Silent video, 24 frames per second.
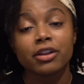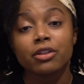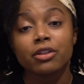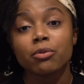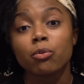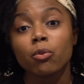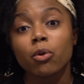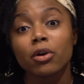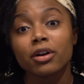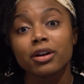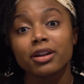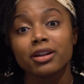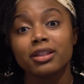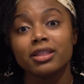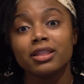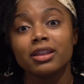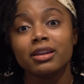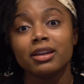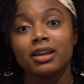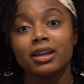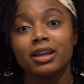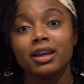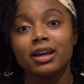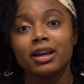awarded
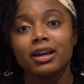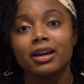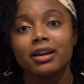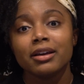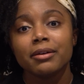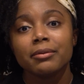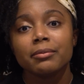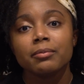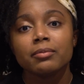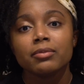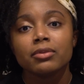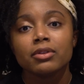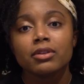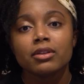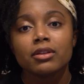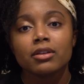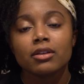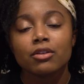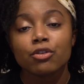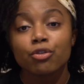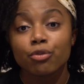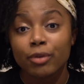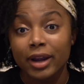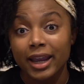the
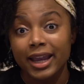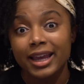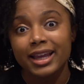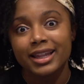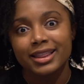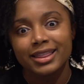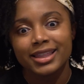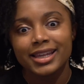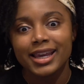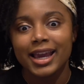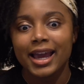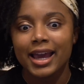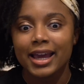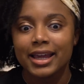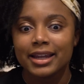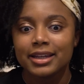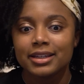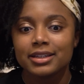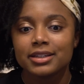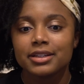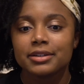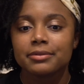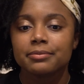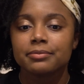grant at the
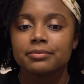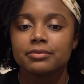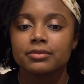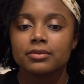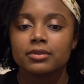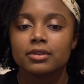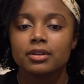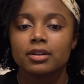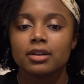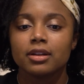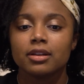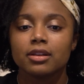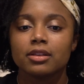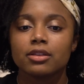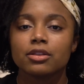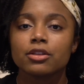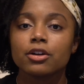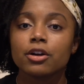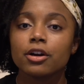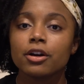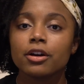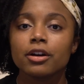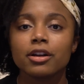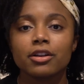end.
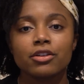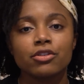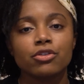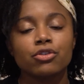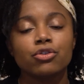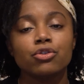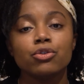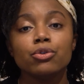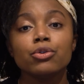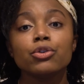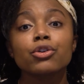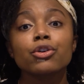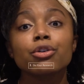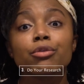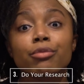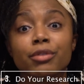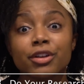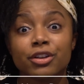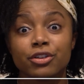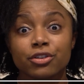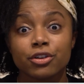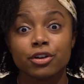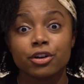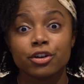3rd is do your
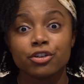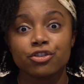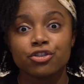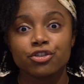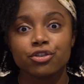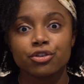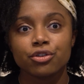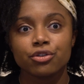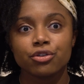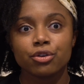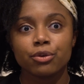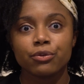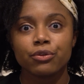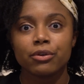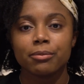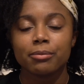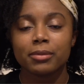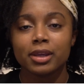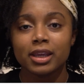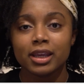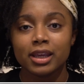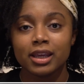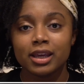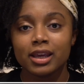research. So for
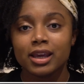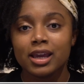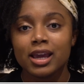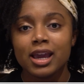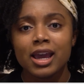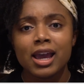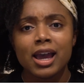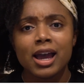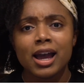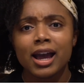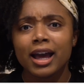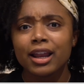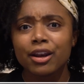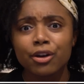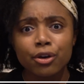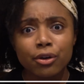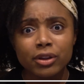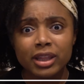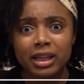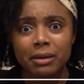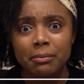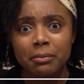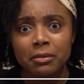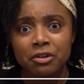me, I didn't know
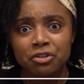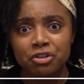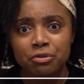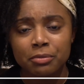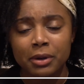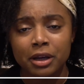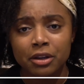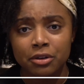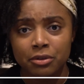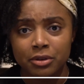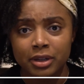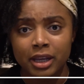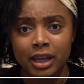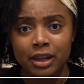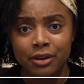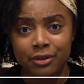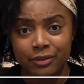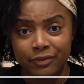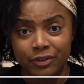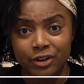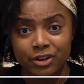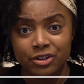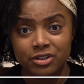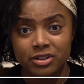that much about UK
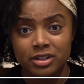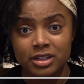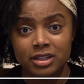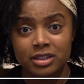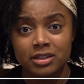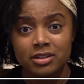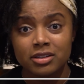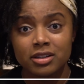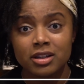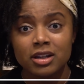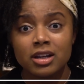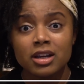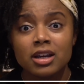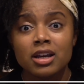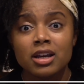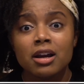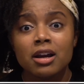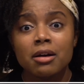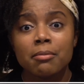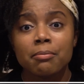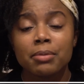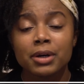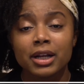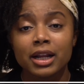universities,
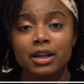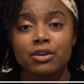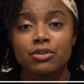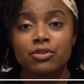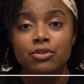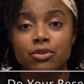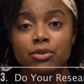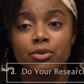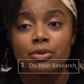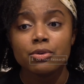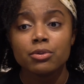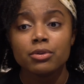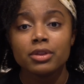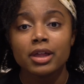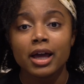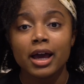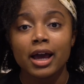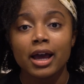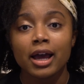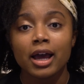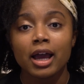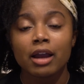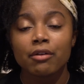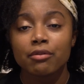but I knew
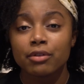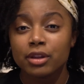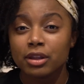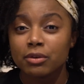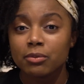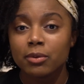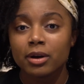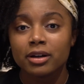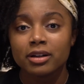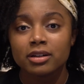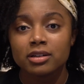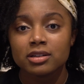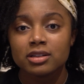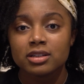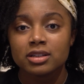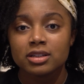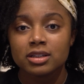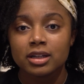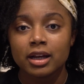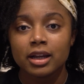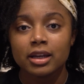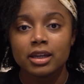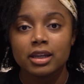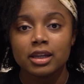that I really wanted to
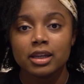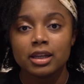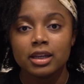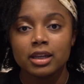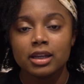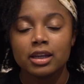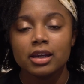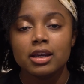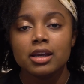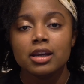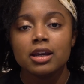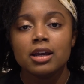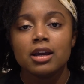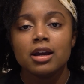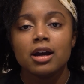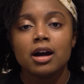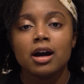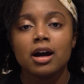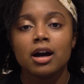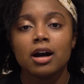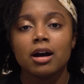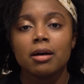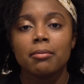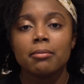study
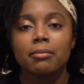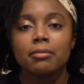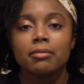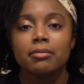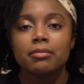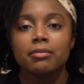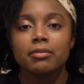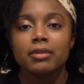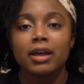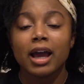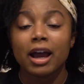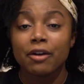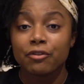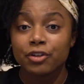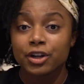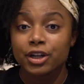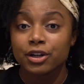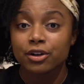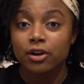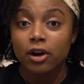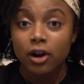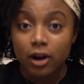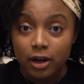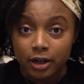
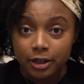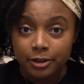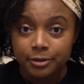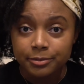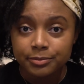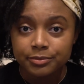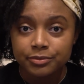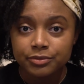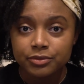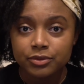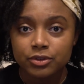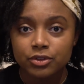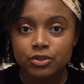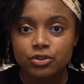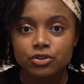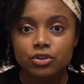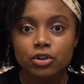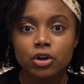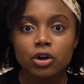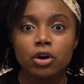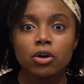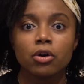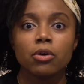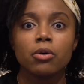African art.
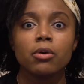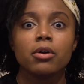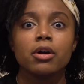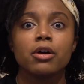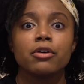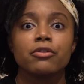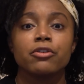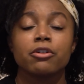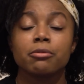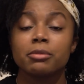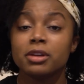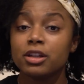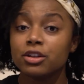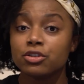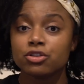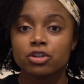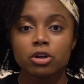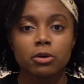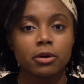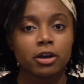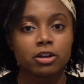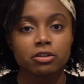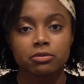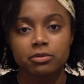So for me,
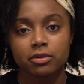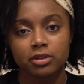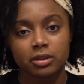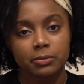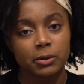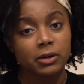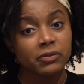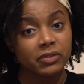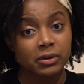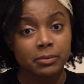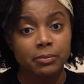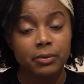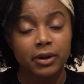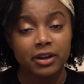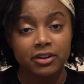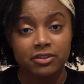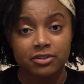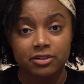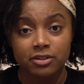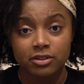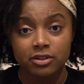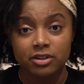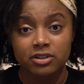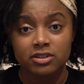SOAS was the perfect
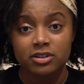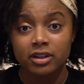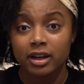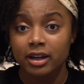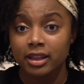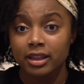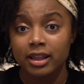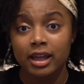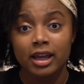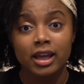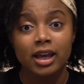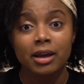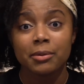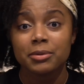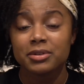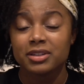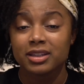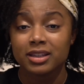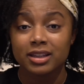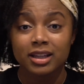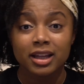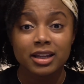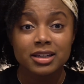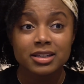place to study that. I was
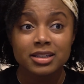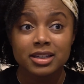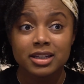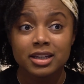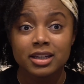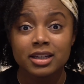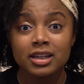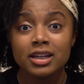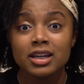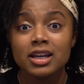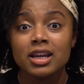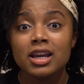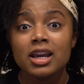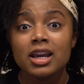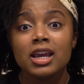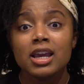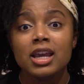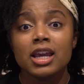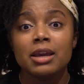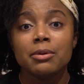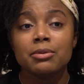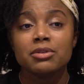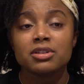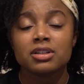in London.
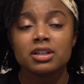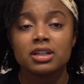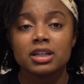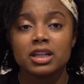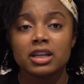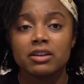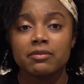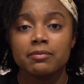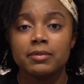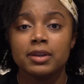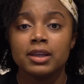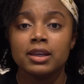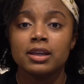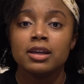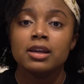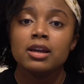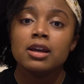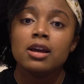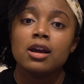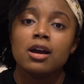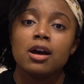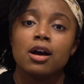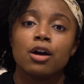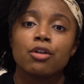It was going to give me
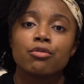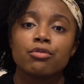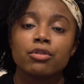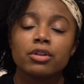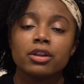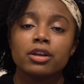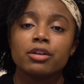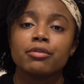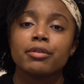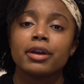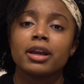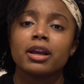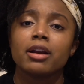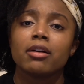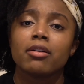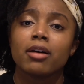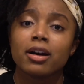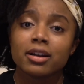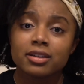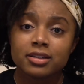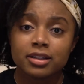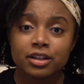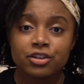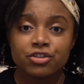a really great
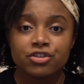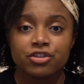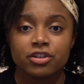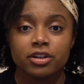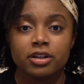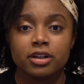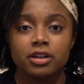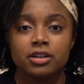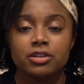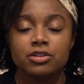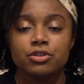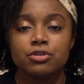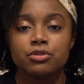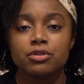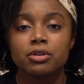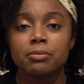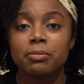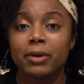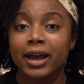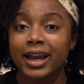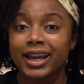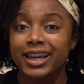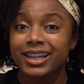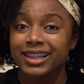cross-section into the
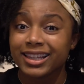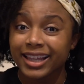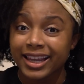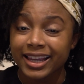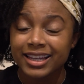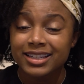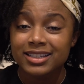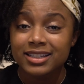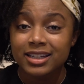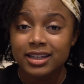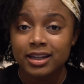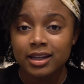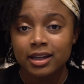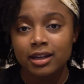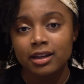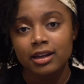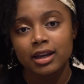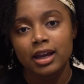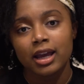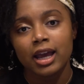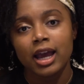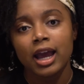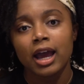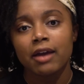Black Atlantic,
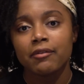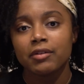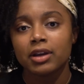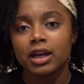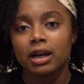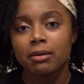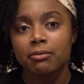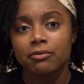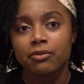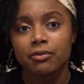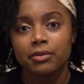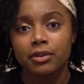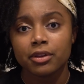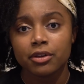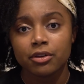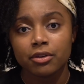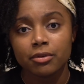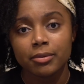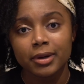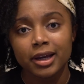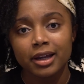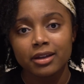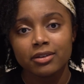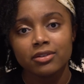having come from
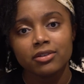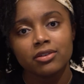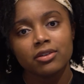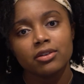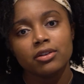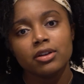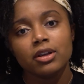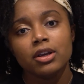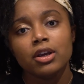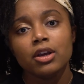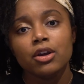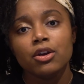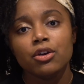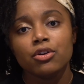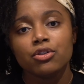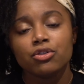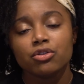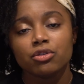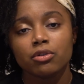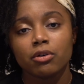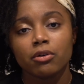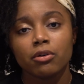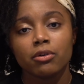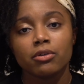the US.
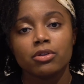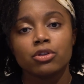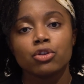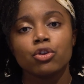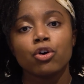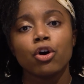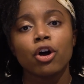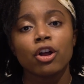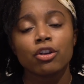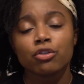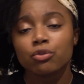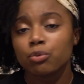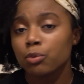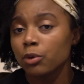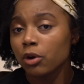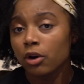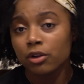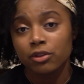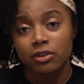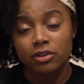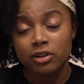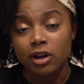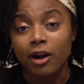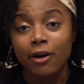So that's where
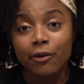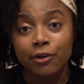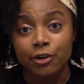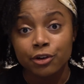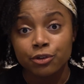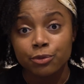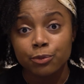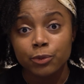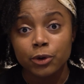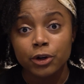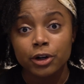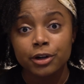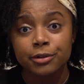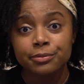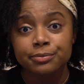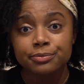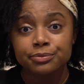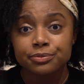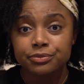all the scholars were.